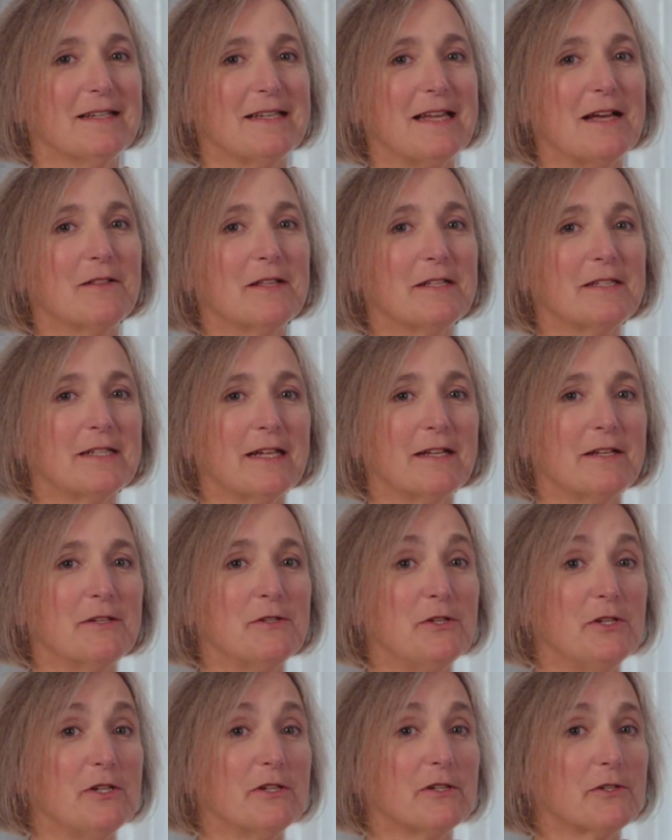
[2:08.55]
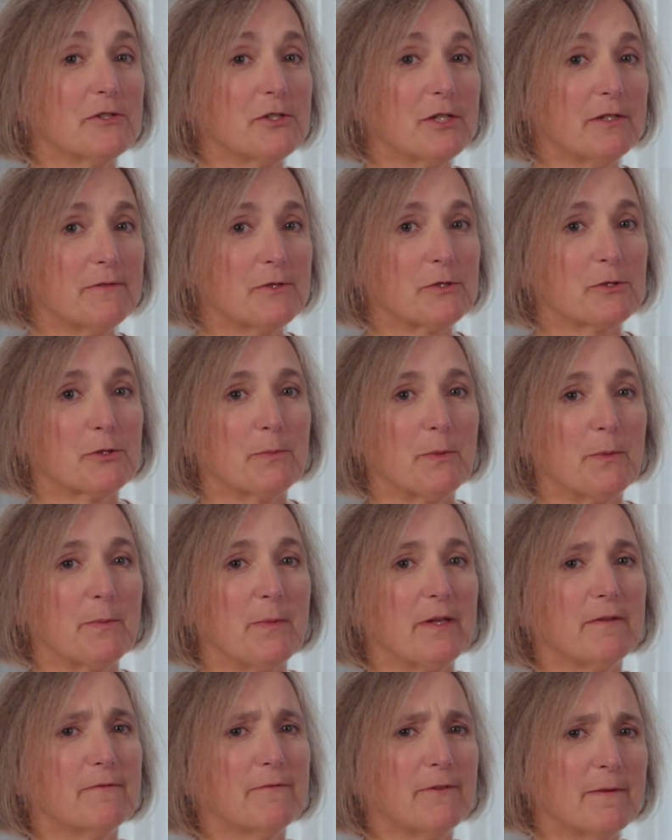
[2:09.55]
Now let's get into your service group a
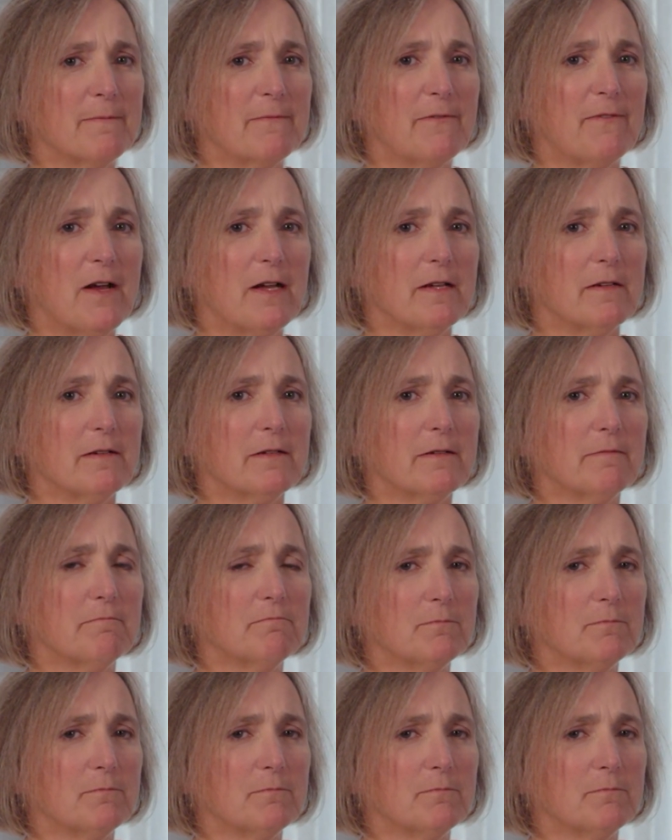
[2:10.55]
bit. Firm Fund.